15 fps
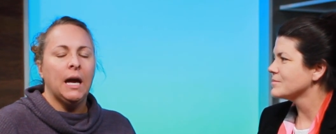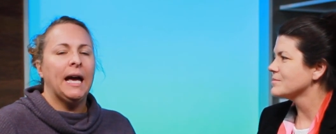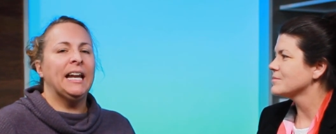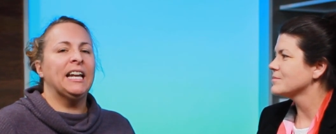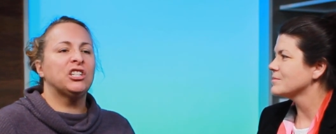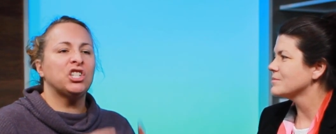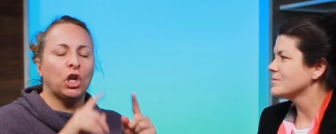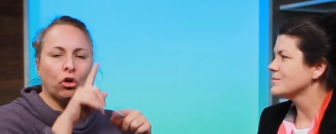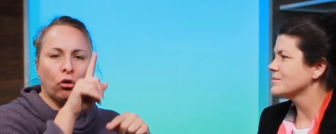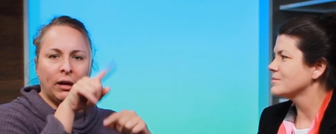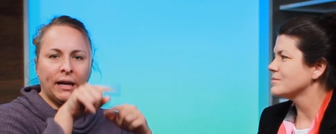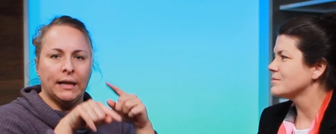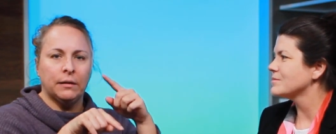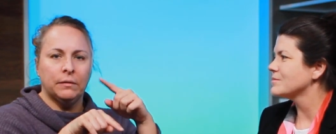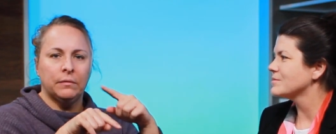Speaker 1: And it's a
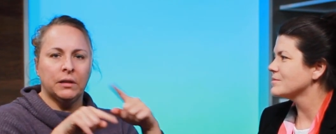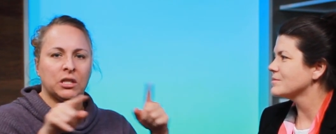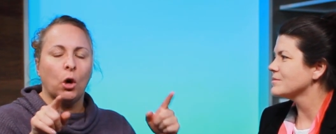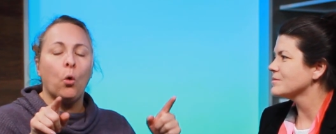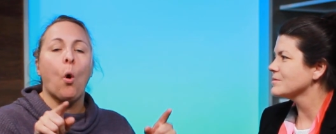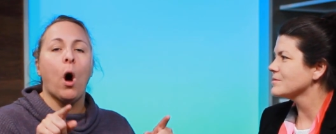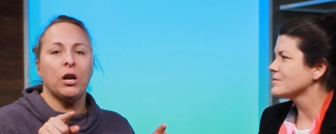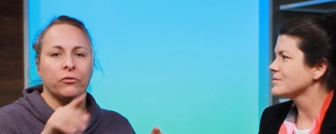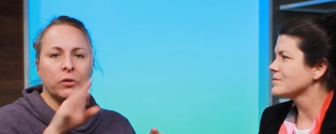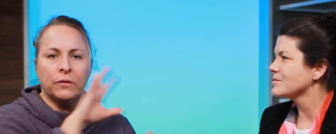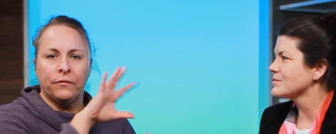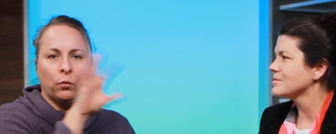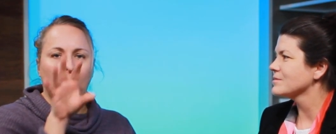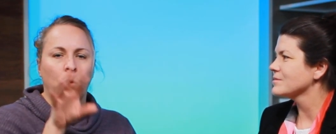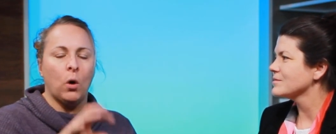grid, it's a quadrant,
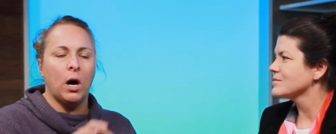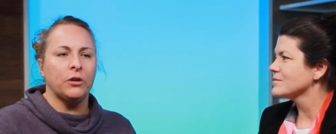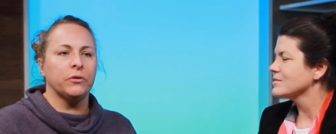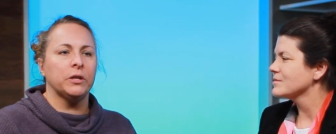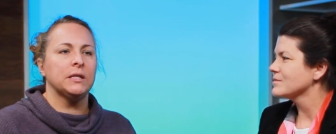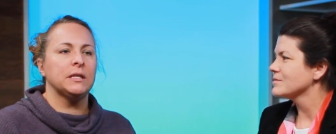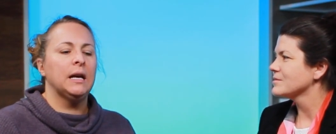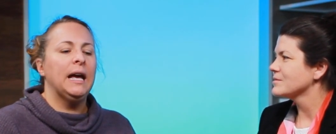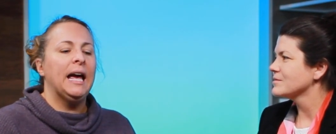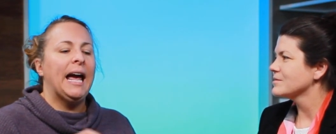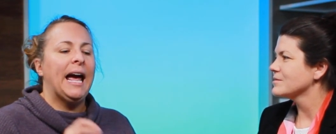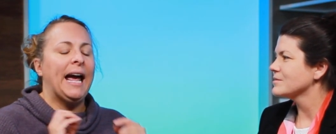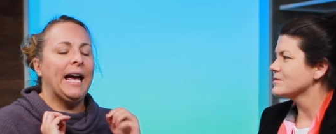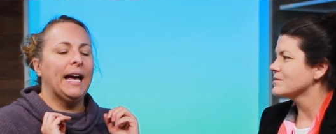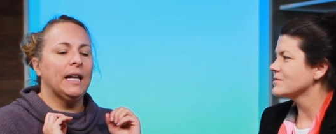four quadrants.
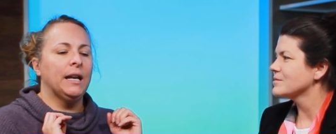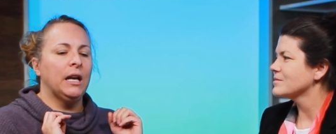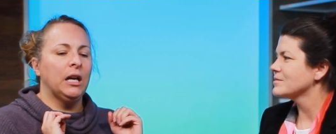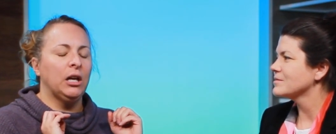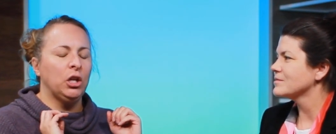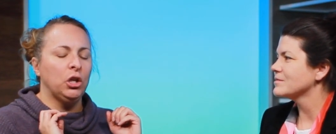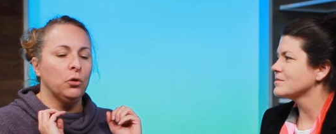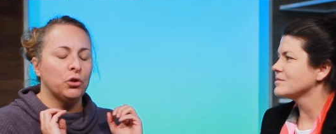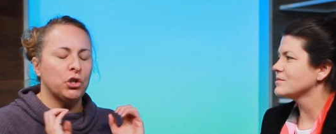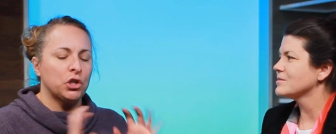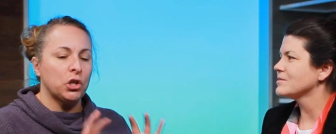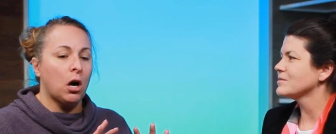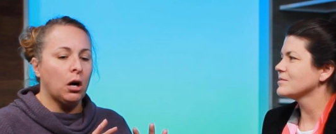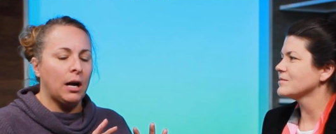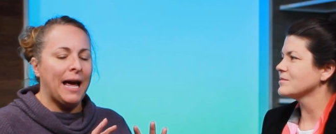And it, you
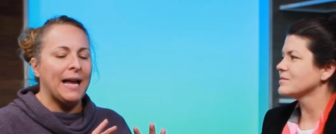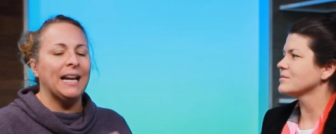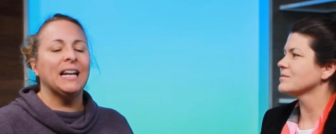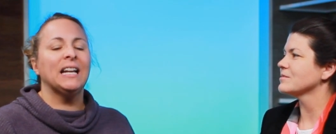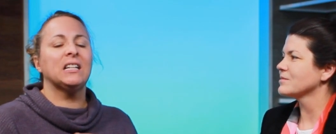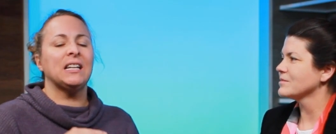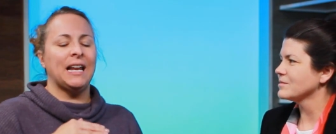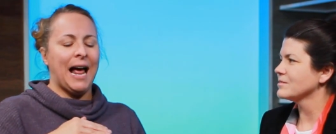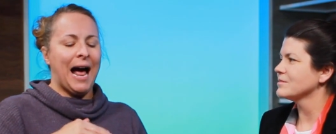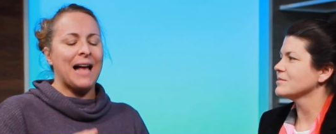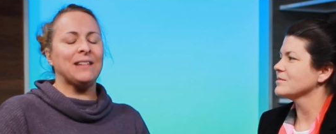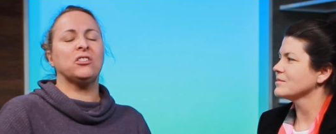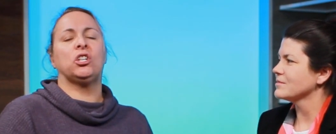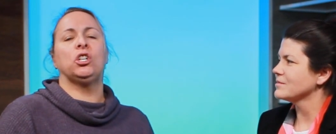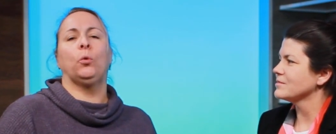start at, and it, it
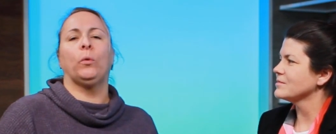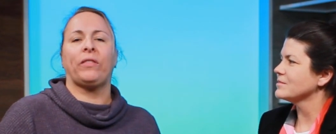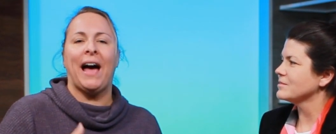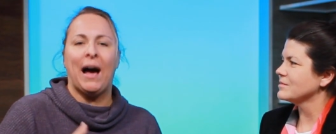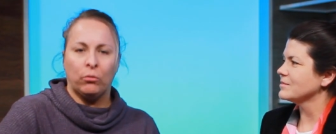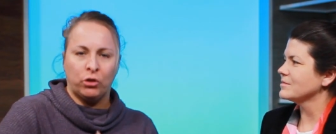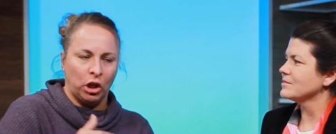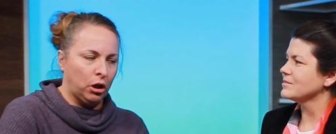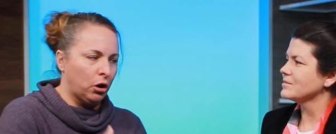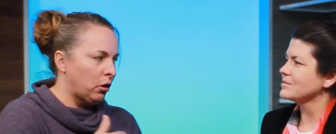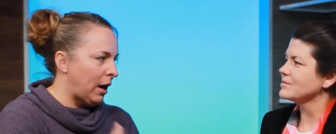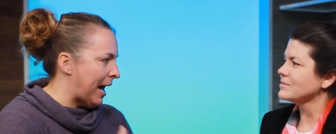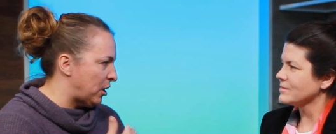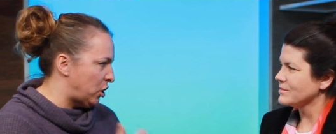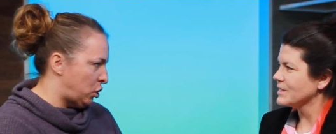has to do with how to learn
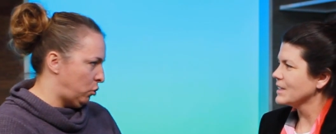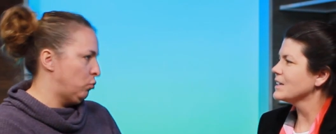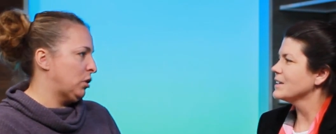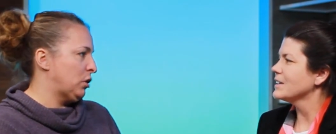how to do